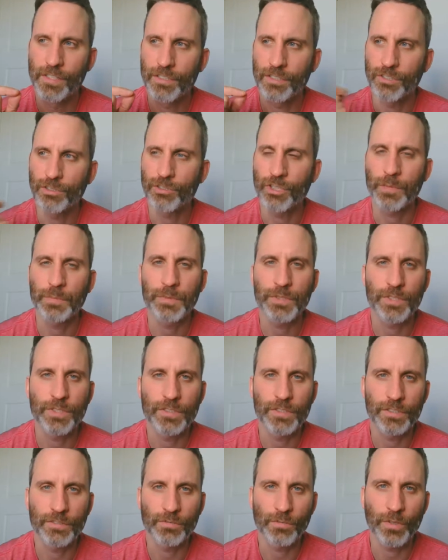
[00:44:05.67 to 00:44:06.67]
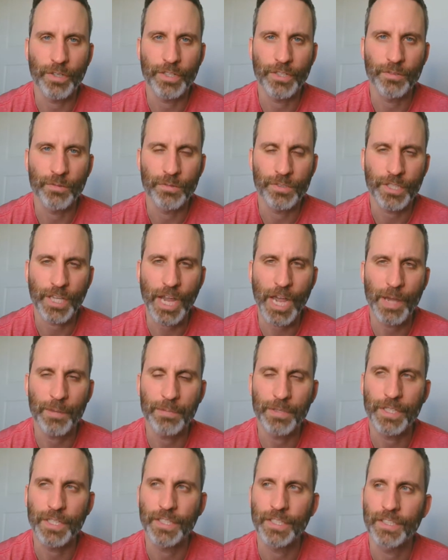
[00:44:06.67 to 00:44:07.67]
descriptions of what's
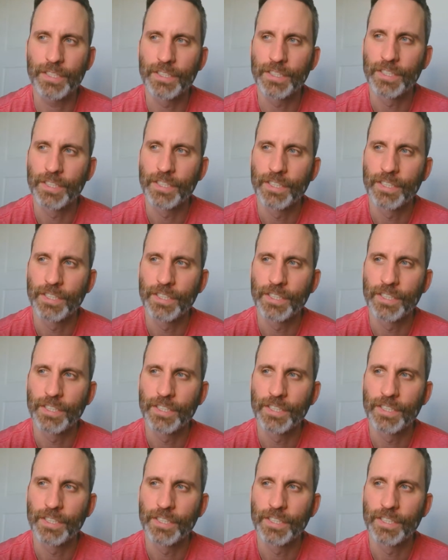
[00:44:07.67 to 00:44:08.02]
happening,